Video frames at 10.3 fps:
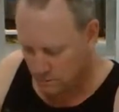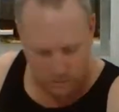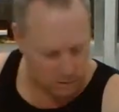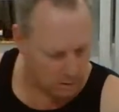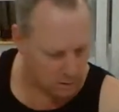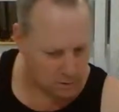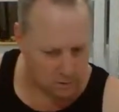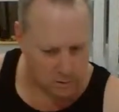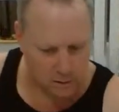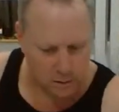And
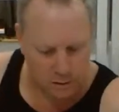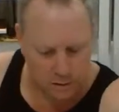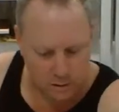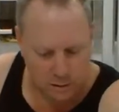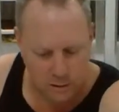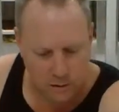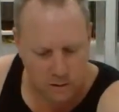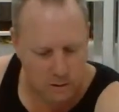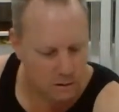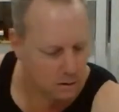I need
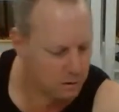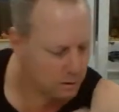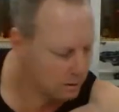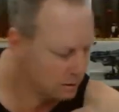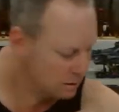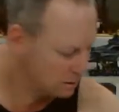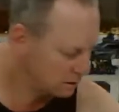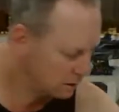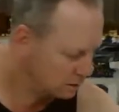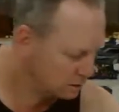the
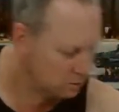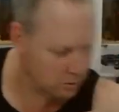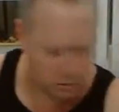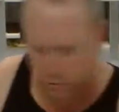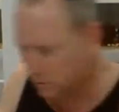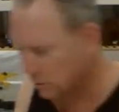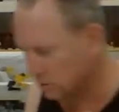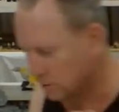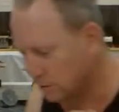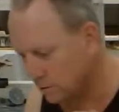hinge.
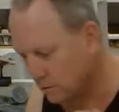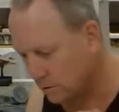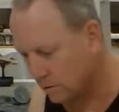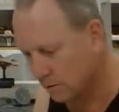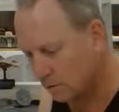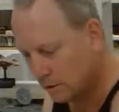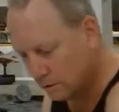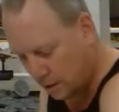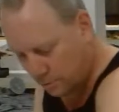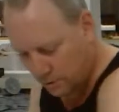It's going
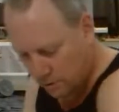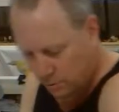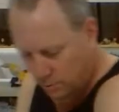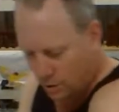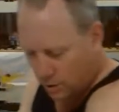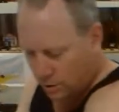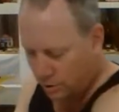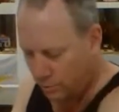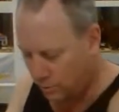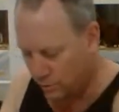to take me a little while to
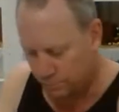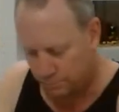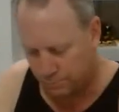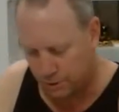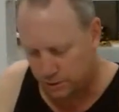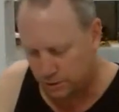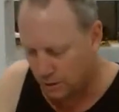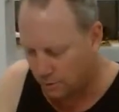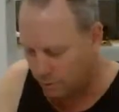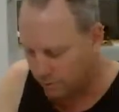learn where all the bits
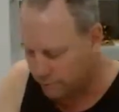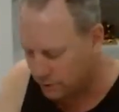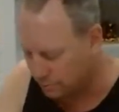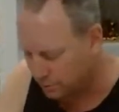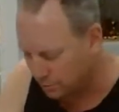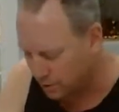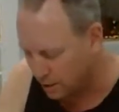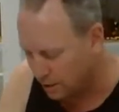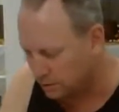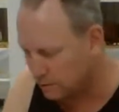are, where I've tipped them
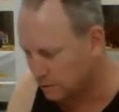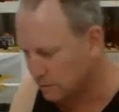out.